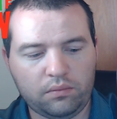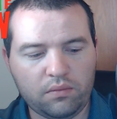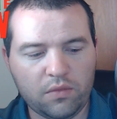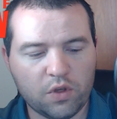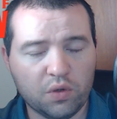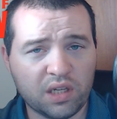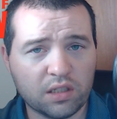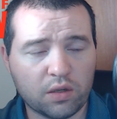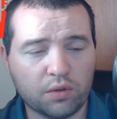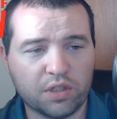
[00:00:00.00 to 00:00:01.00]
those things
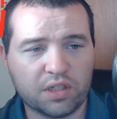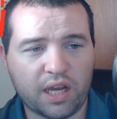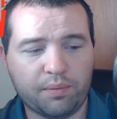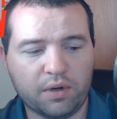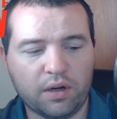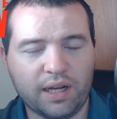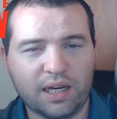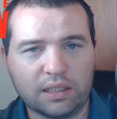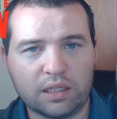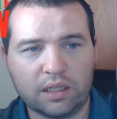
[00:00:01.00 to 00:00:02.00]
don't just happen on
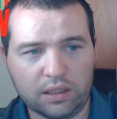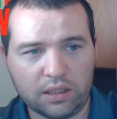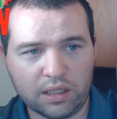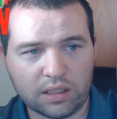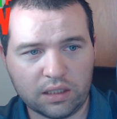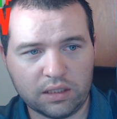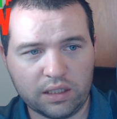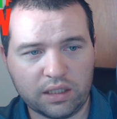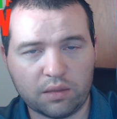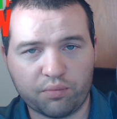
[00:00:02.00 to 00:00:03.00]
accident. It takes a, it
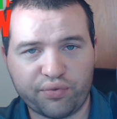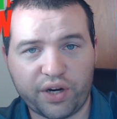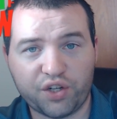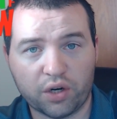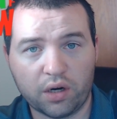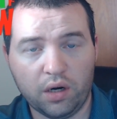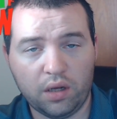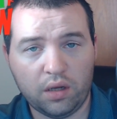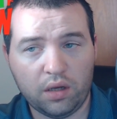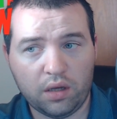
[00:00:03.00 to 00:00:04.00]
takes some pressure.
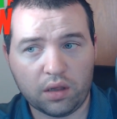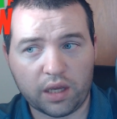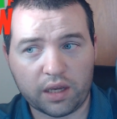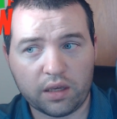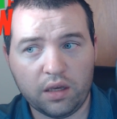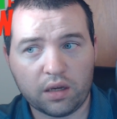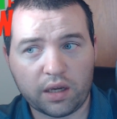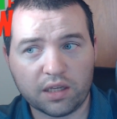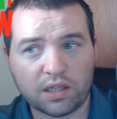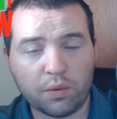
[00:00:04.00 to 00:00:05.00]
Like
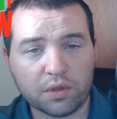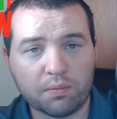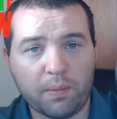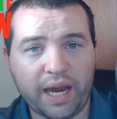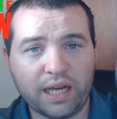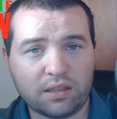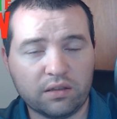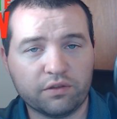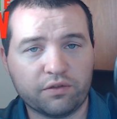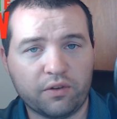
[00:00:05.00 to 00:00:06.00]
guys, that was
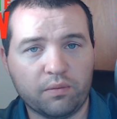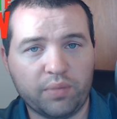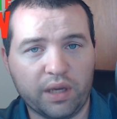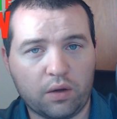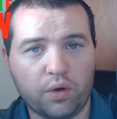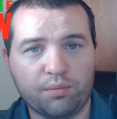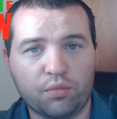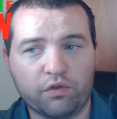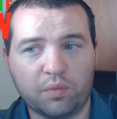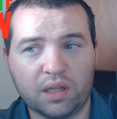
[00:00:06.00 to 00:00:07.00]
massive Bitcoin
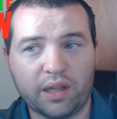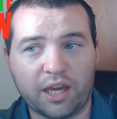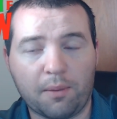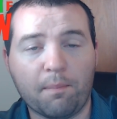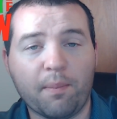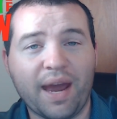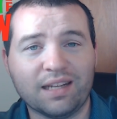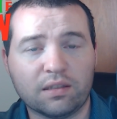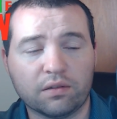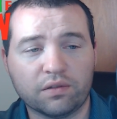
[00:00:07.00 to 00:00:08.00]
movement, like
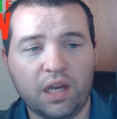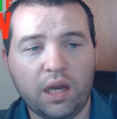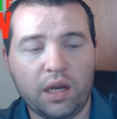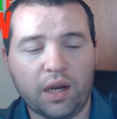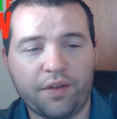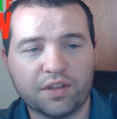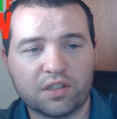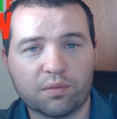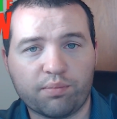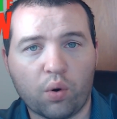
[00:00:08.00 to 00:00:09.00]
massive, and the
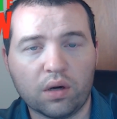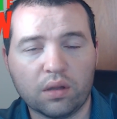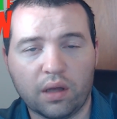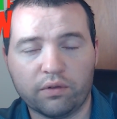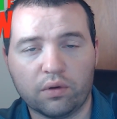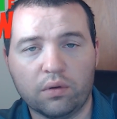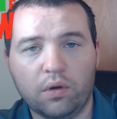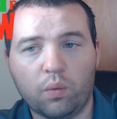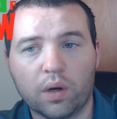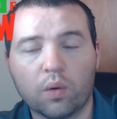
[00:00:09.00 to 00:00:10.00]
support level
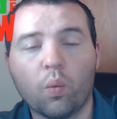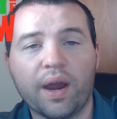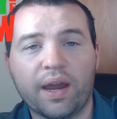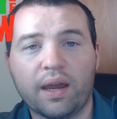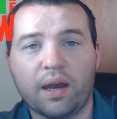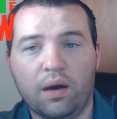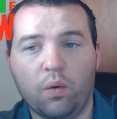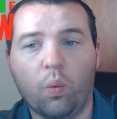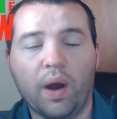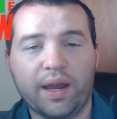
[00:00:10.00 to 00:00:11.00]
went way
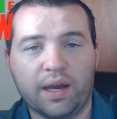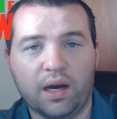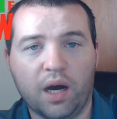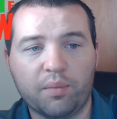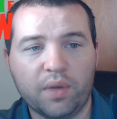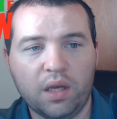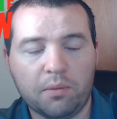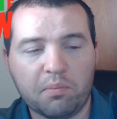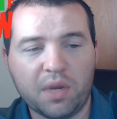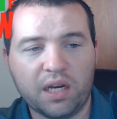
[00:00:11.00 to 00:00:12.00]
way up
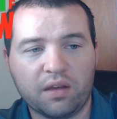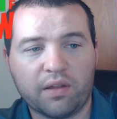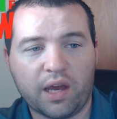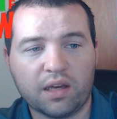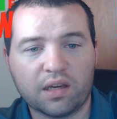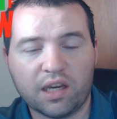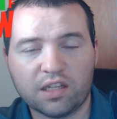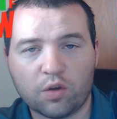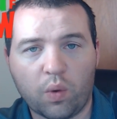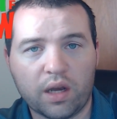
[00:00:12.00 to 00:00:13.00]
meaning that in case
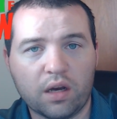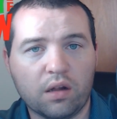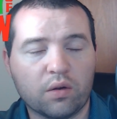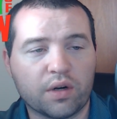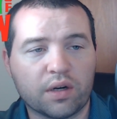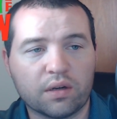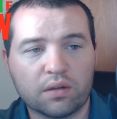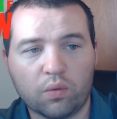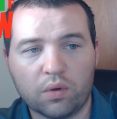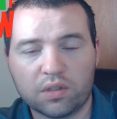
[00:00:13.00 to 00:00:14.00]
a whale or
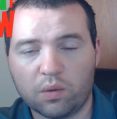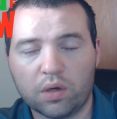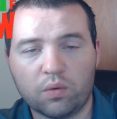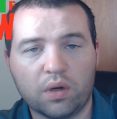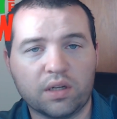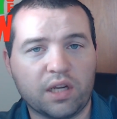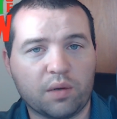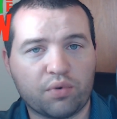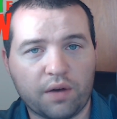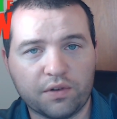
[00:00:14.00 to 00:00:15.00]
someone wanted to take
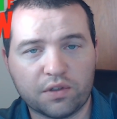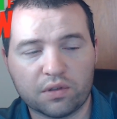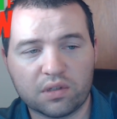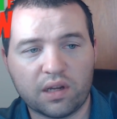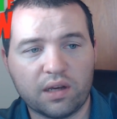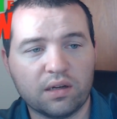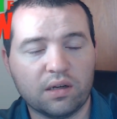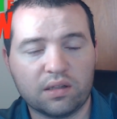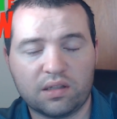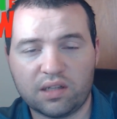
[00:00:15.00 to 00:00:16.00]
profits or sell
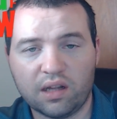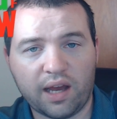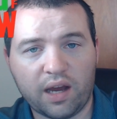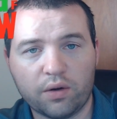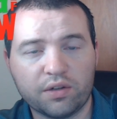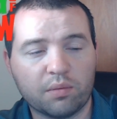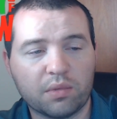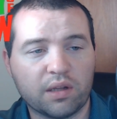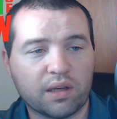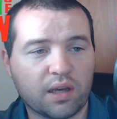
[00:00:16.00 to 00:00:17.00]
sell out or
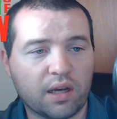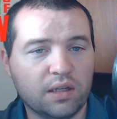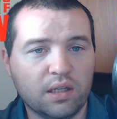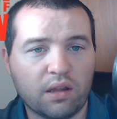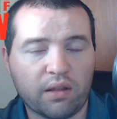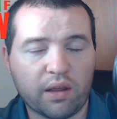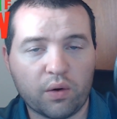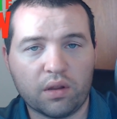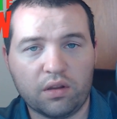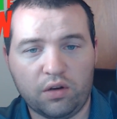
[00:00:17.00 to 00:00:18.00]
something like that, they
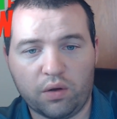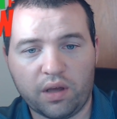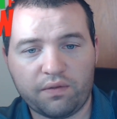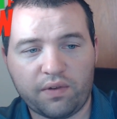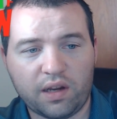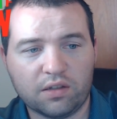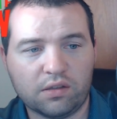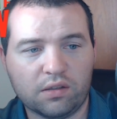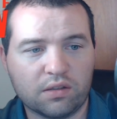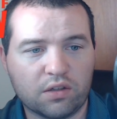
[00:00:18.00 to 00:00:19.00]
were you know that
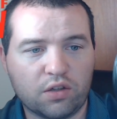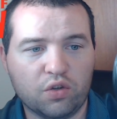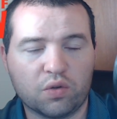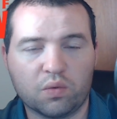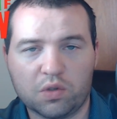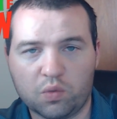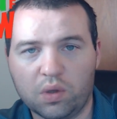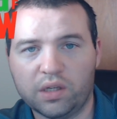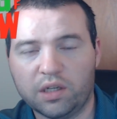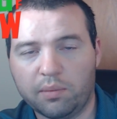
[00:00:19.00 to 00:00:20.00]
financial institution was
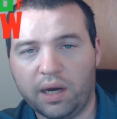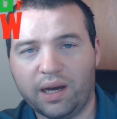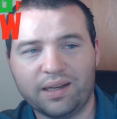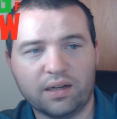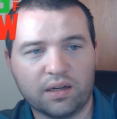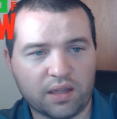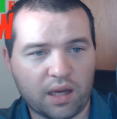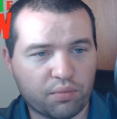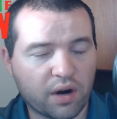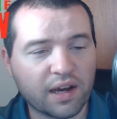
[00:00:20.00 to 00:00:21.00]
willing to buy in at
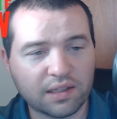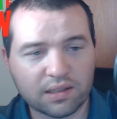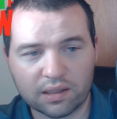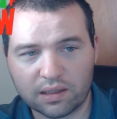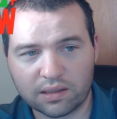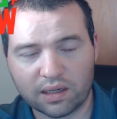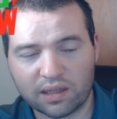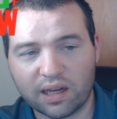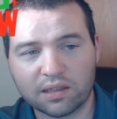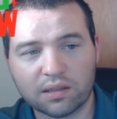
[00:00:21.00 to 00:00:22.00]
that price and things like
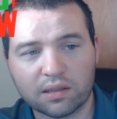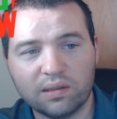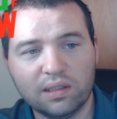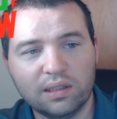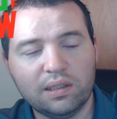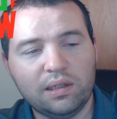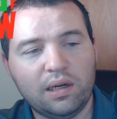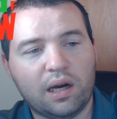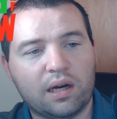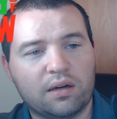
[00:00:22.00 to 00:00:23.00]
that. So
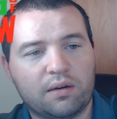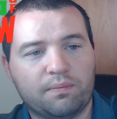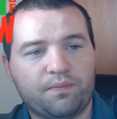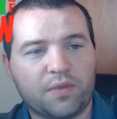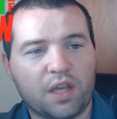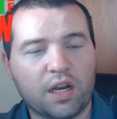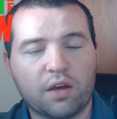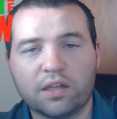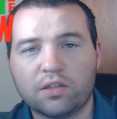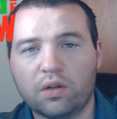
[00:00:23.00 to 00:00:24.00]
um, anyhow,
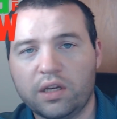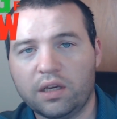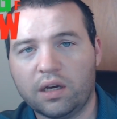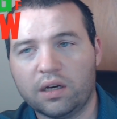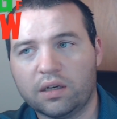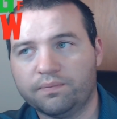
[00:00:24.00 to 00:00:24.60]
that's only uh,